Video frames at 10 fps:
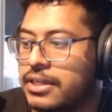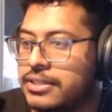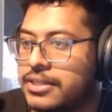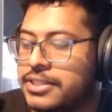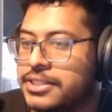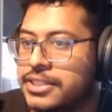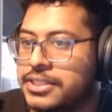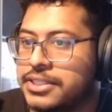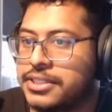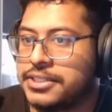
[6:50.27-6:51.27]
Dance, dance,
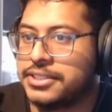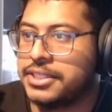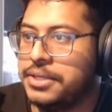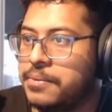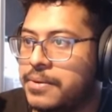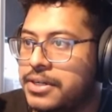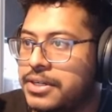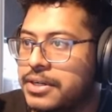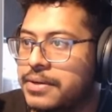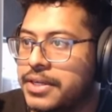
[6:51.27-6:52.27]
dance, E one,
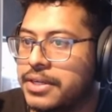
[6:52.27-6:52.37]
okay,